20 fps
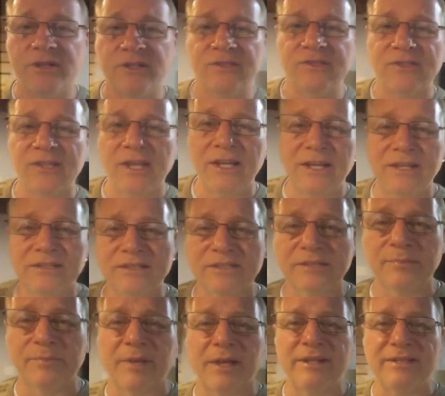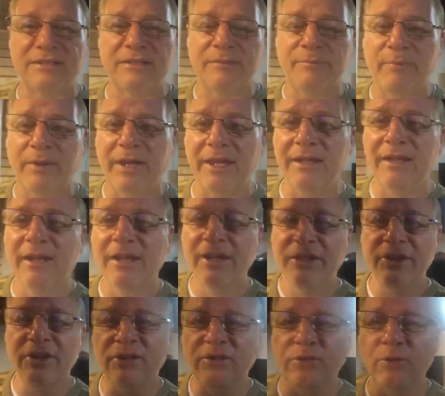see, this is the place to be.
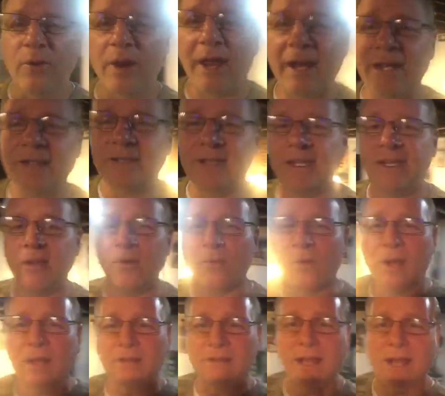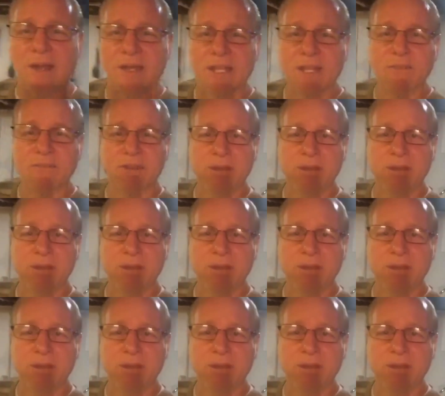You can do anything you want down here in the